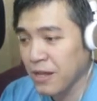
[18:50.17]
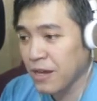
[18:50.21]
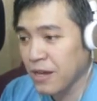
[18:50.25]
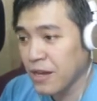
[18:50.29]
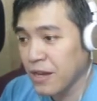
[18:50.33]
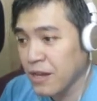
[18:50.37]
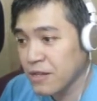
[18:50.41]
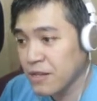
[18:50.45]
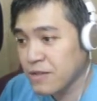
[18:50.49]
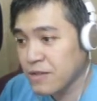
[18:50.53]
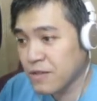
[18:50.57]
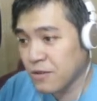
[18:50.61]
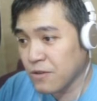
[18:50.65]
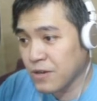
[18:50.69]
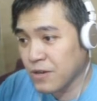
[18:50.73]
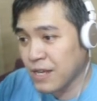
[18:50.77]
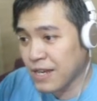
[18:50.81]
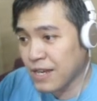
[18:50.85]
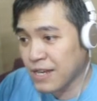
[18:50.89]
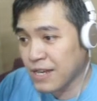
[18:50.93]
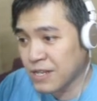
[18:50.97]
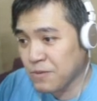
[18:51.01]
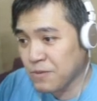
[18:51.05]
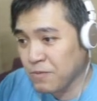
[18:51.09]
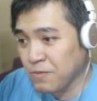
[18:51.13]
So the
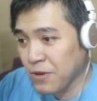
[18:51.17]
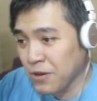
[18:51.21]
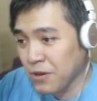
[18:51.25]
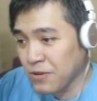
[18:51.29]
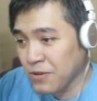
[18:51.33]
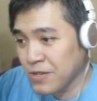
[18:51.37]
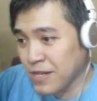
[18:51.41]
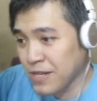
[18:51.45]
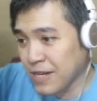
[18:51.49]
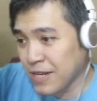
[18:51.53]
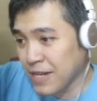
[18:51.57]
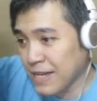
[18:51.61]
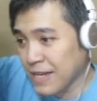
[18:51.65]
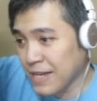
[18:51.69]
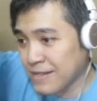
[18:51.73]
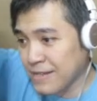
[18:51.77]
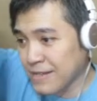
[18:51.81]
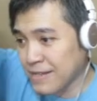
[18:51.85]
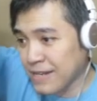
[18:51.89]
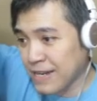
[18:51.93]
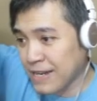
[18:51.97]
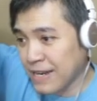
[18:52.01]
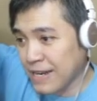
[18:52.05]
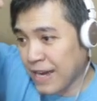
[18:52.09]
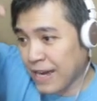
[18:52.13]
explosion is
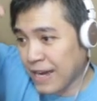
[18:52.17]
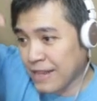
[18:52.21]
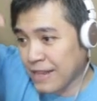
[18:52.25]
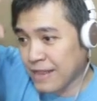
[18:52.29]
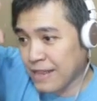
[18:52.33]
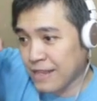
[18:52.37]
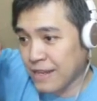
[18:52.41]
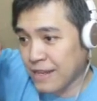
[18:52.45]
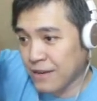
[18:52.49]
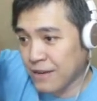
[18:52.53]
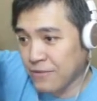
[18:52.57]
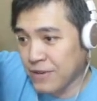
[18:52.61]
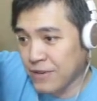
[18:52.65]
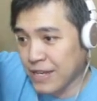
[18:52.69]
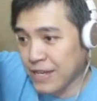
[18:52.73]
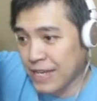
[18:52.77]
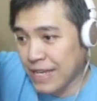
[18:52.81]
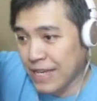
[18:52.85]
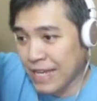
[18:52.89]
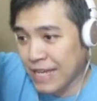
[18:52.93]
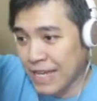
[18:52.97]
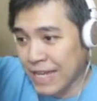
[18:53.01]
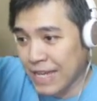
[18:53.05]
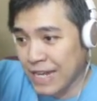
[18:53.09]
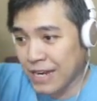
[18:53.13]
not,
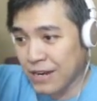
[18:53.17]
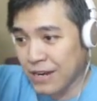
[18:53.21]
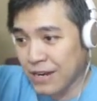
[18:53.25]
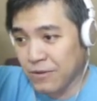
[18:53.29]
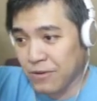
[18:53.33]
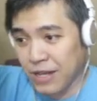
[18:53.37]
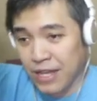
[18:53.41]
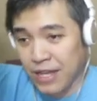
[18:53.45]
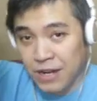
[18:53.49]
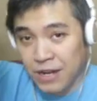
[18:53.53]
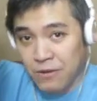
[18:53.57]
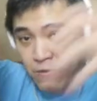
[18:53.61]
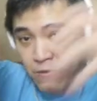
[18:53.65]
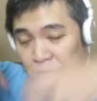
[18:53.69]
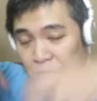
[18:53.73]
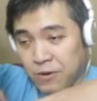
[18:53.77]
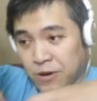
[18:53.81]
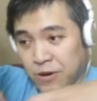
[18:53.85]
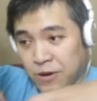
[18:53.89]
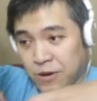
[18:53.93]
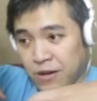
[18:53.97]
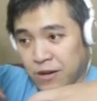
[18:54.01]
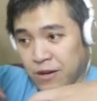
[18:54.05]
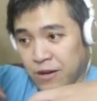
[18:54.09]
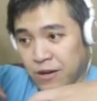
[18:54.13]

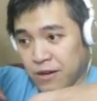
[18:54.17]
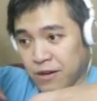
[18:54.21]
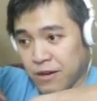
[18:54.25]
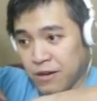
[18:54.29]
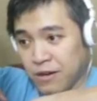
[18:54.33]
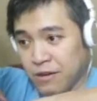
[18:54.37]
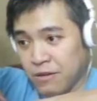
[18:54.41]
inward.